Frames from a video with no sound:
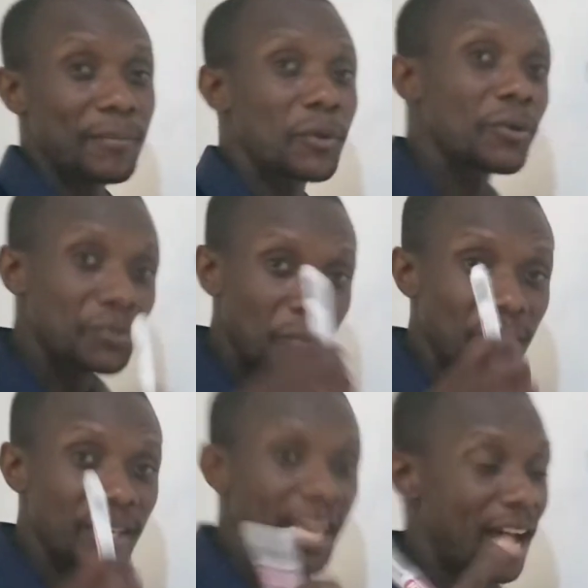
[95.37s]
because you
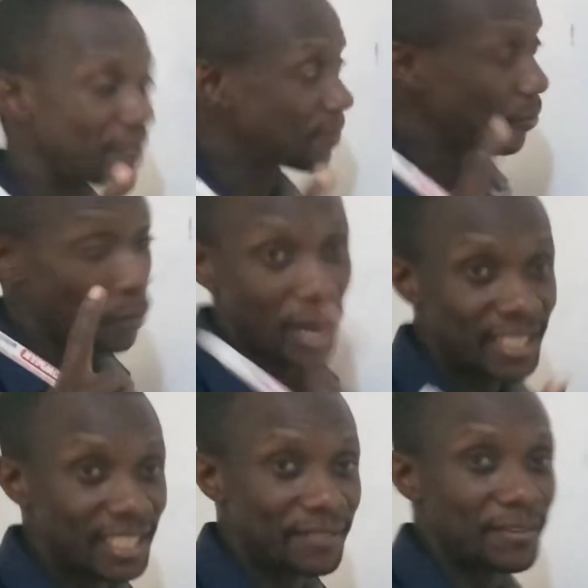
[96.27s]
only have one
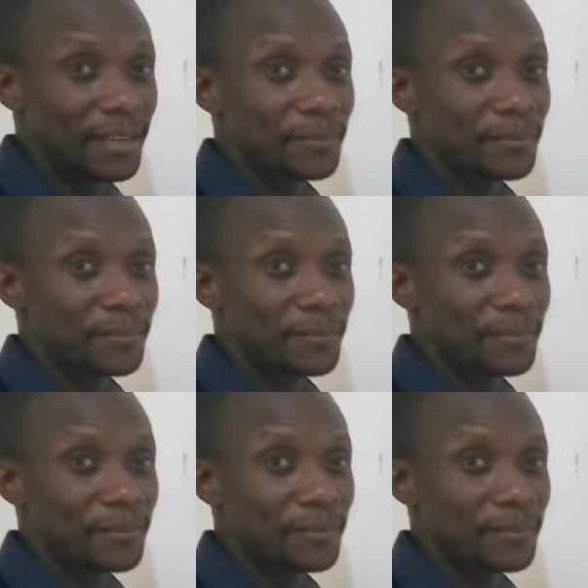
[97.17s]
liver.